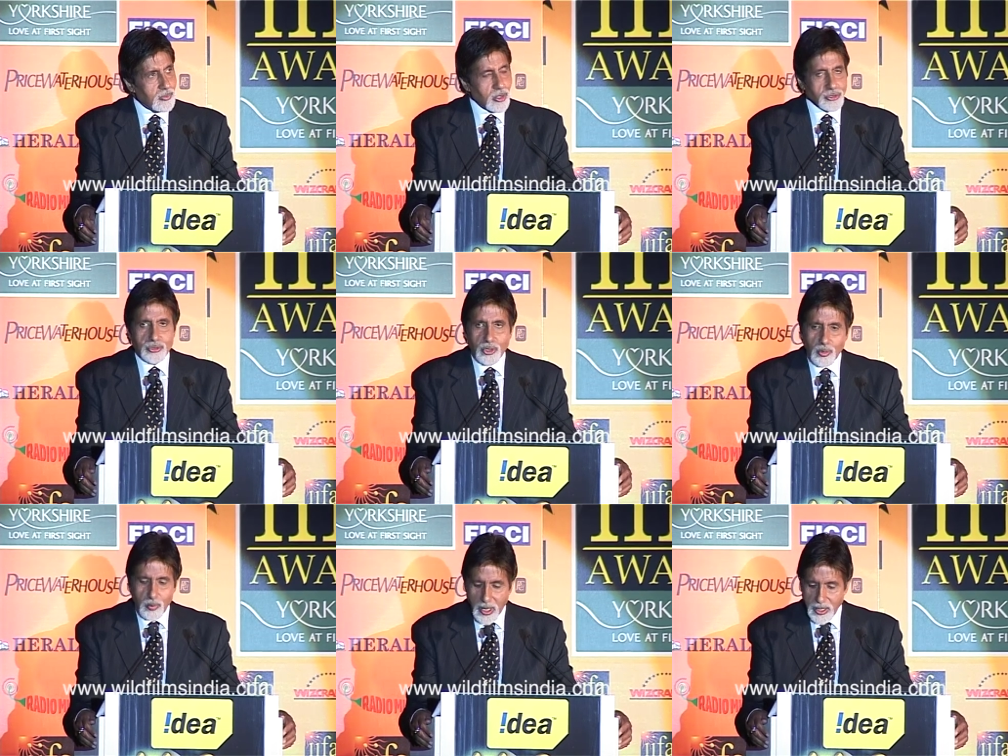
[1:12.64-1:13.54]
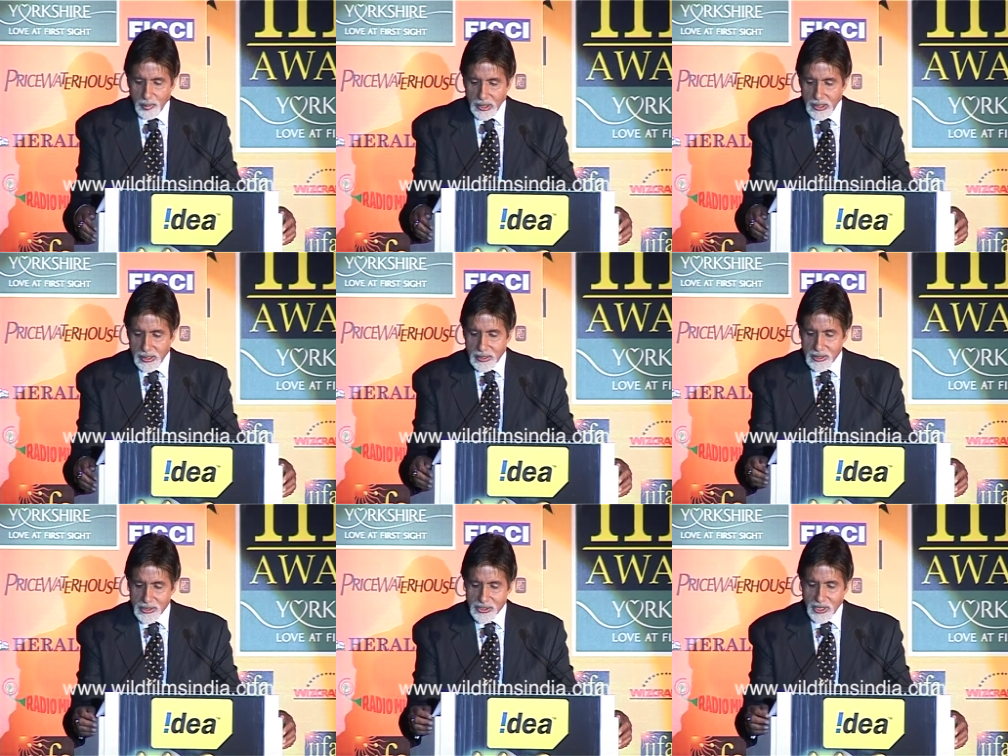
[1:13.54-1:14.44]
want to know why
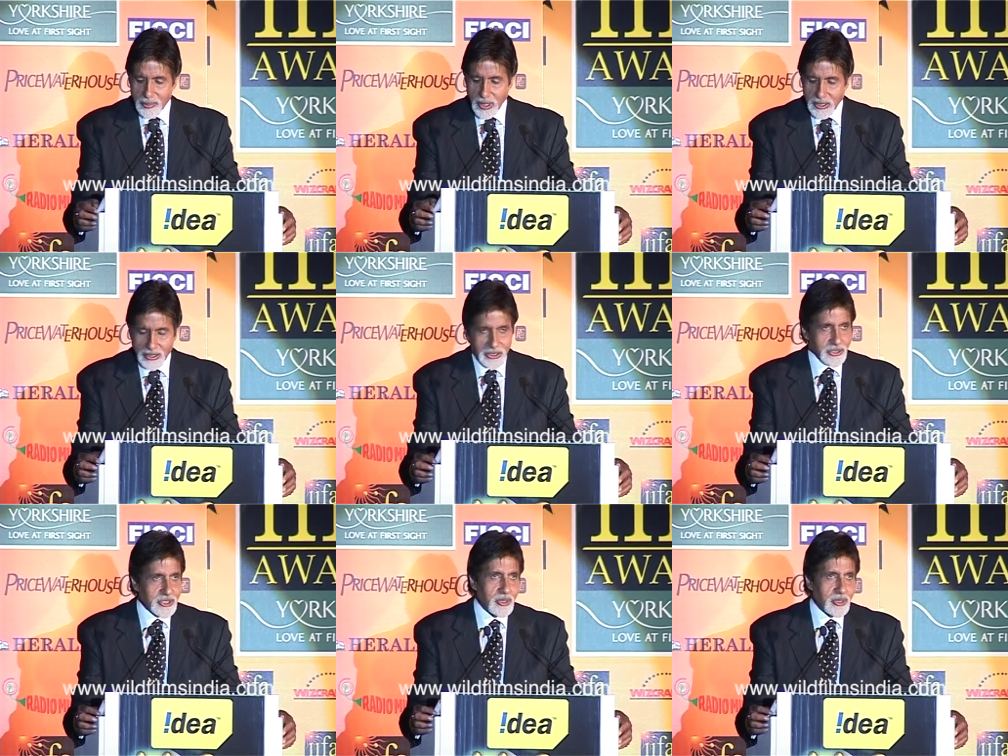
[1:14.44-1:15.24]
we celebrate Indian